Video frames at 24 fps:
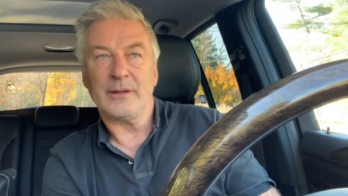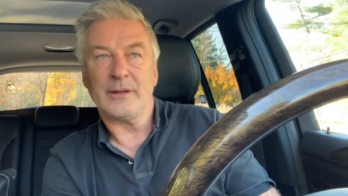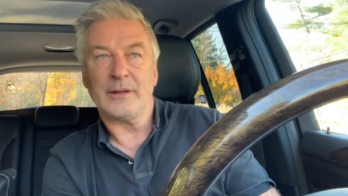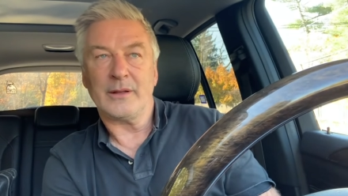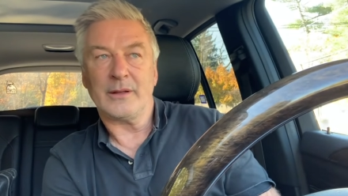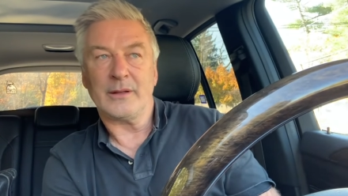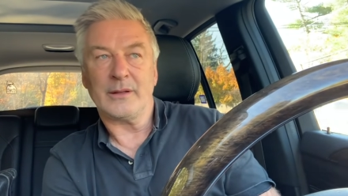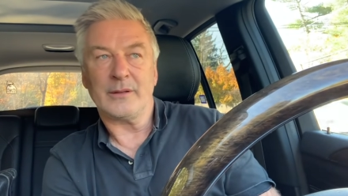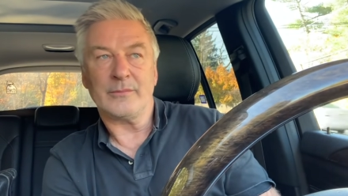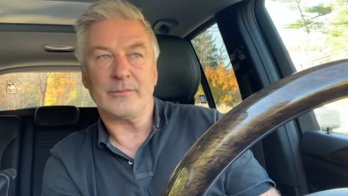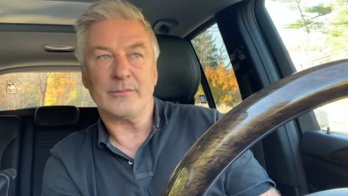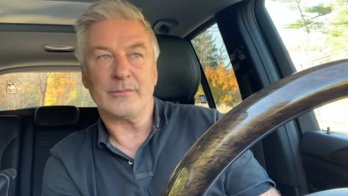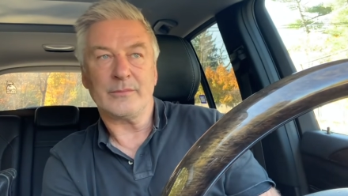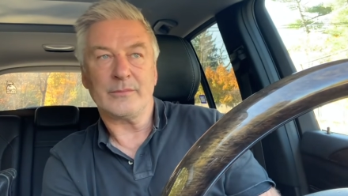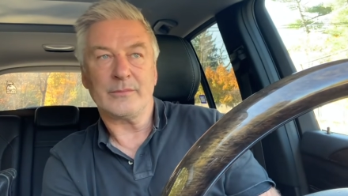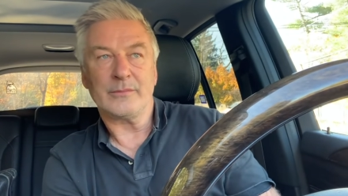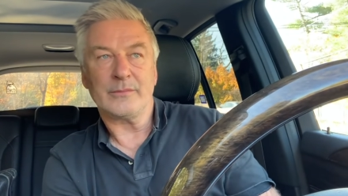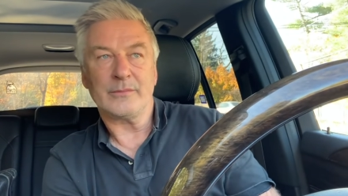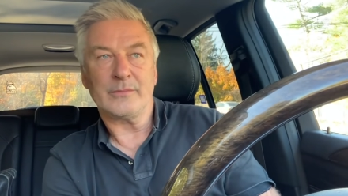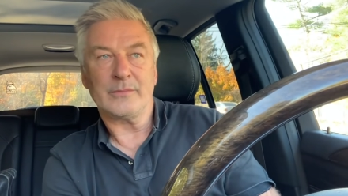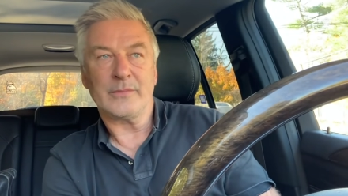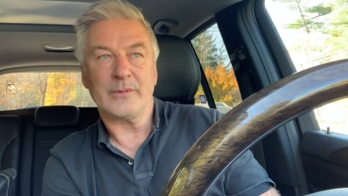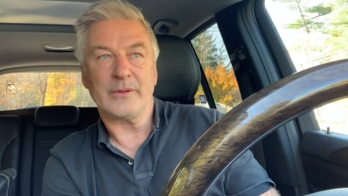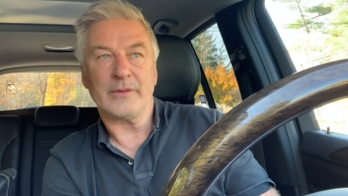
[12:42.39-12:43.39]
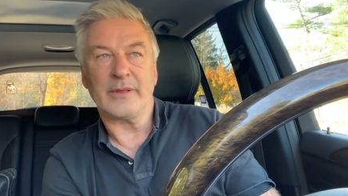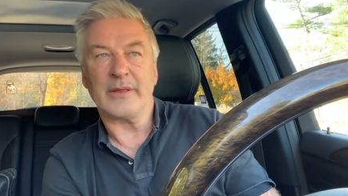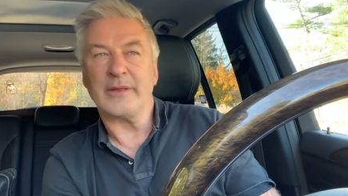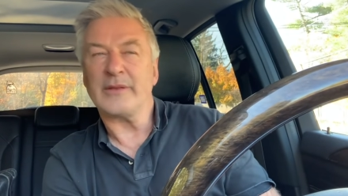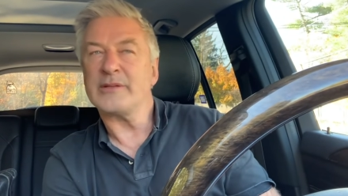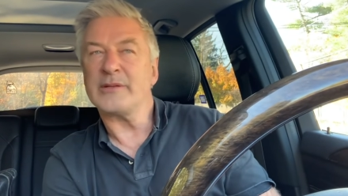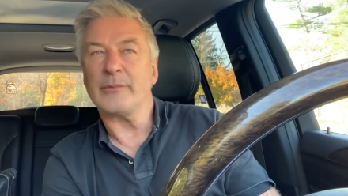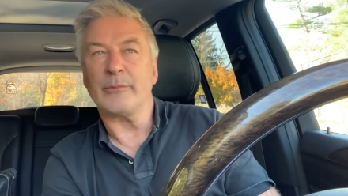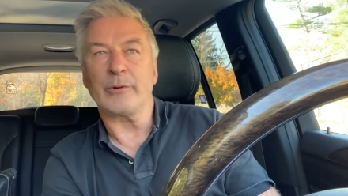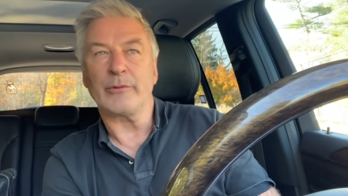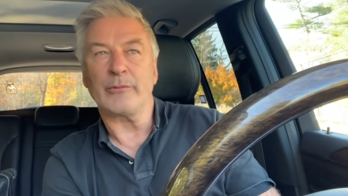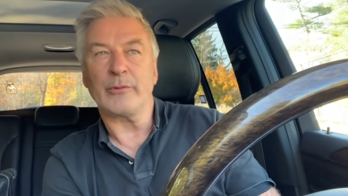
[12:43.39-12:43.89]
Um, like
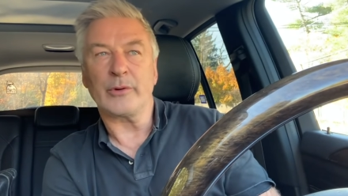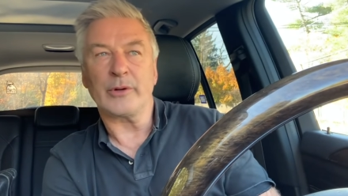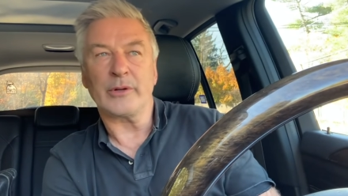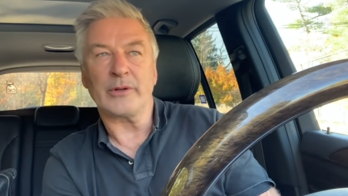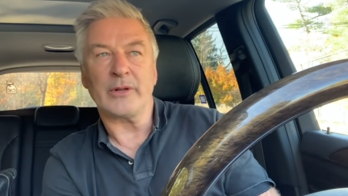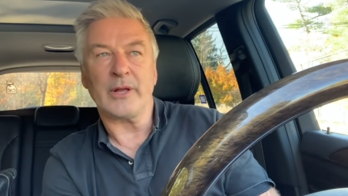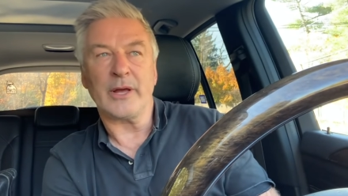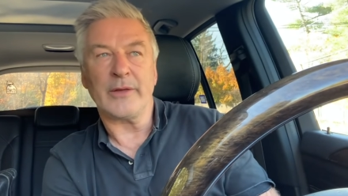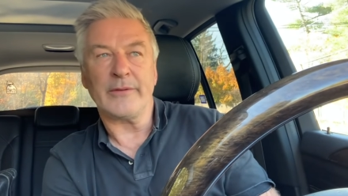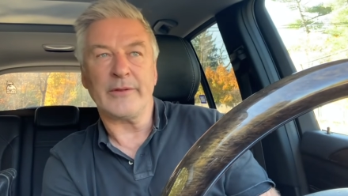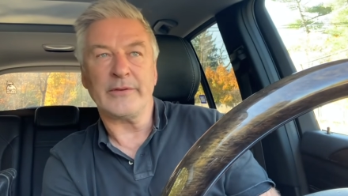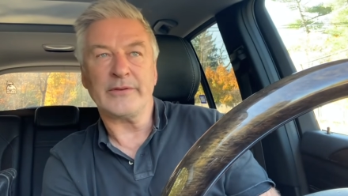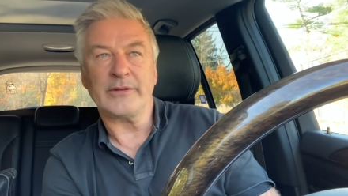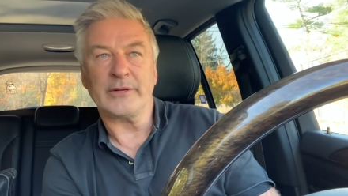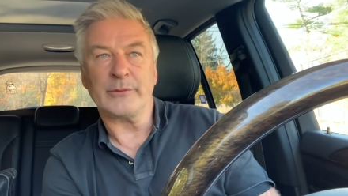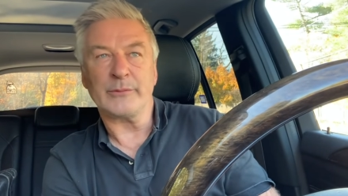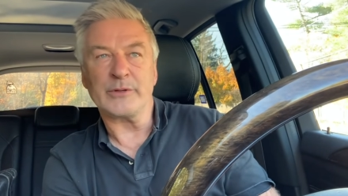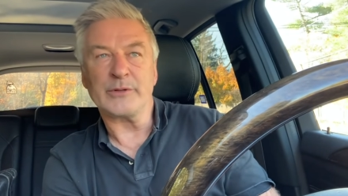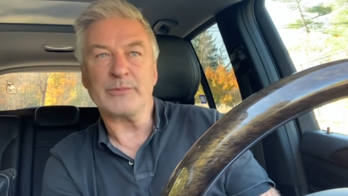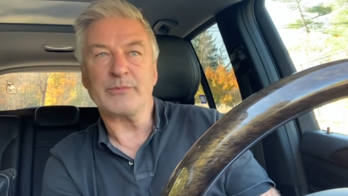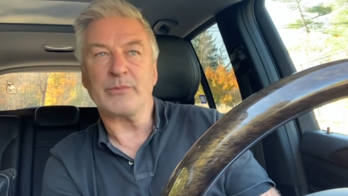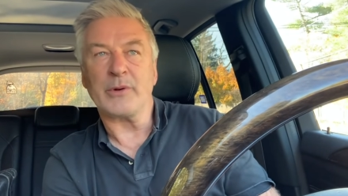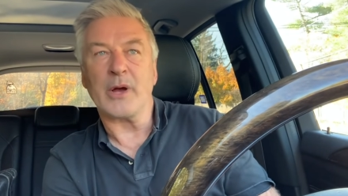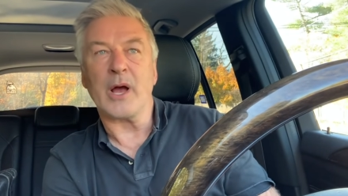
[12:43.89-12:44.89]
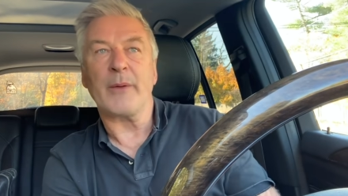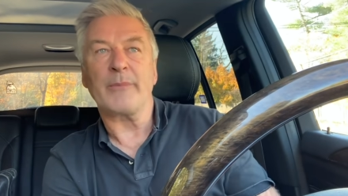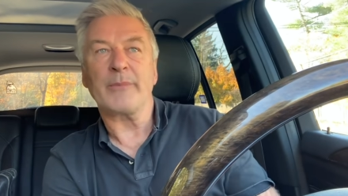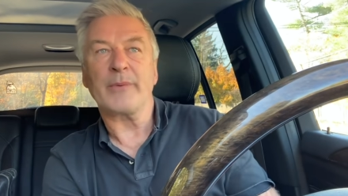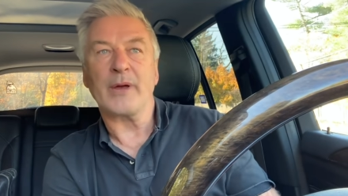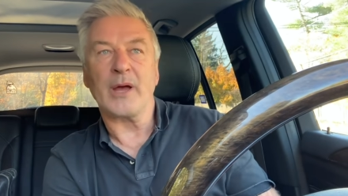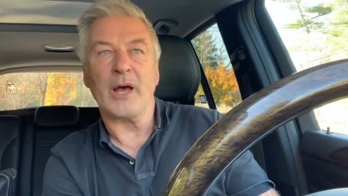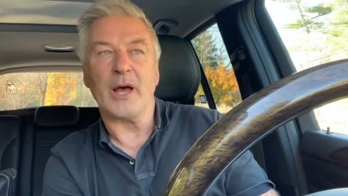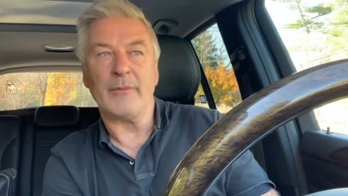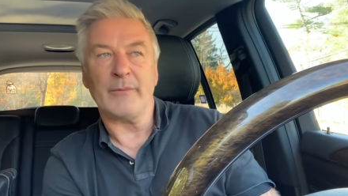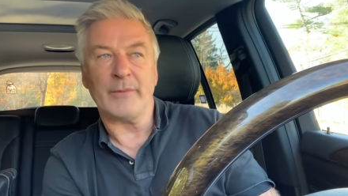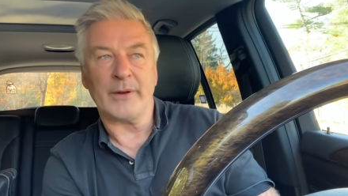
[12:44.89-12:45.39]
someone wrote online, they said it was prop
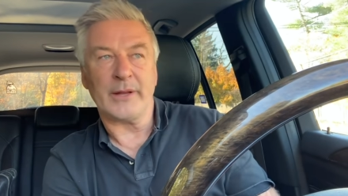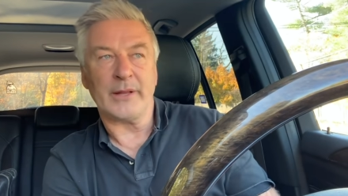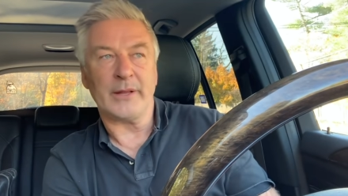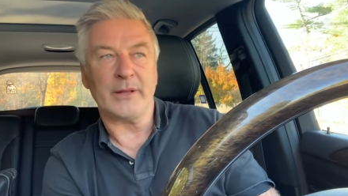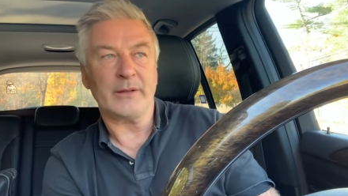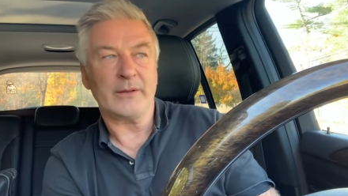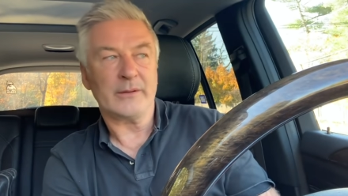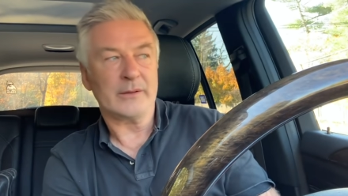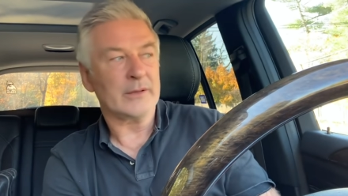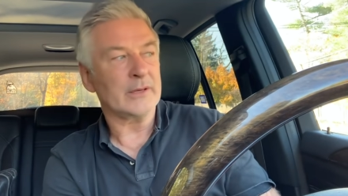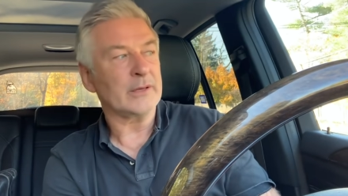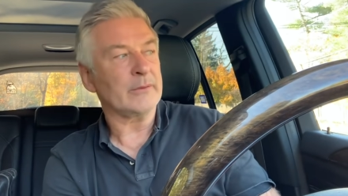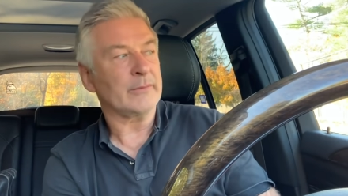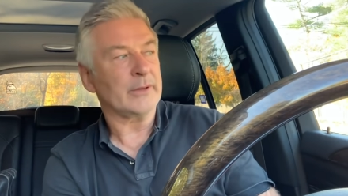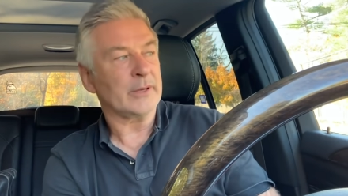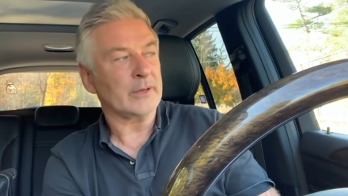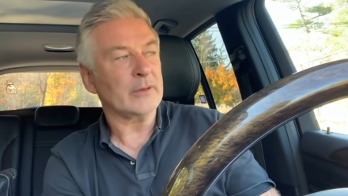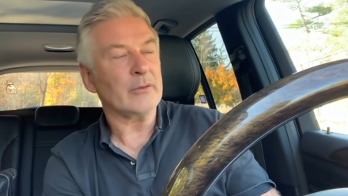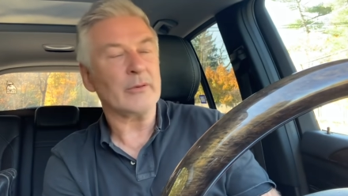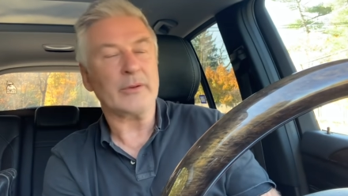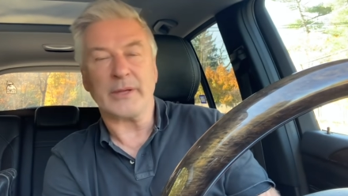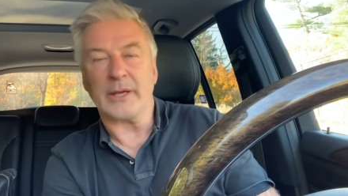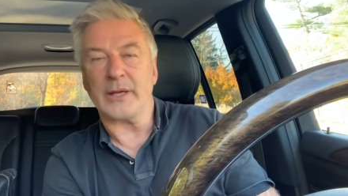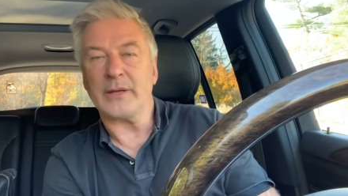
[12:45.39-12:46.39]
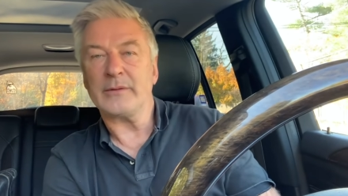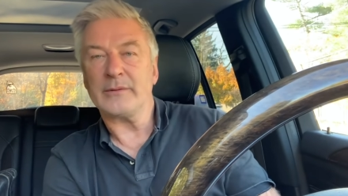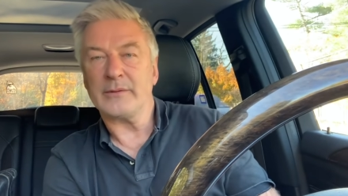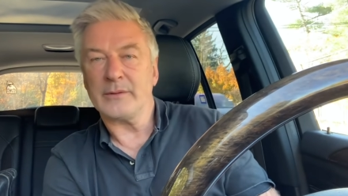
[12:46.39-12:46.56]
comedy. I'm like, okay,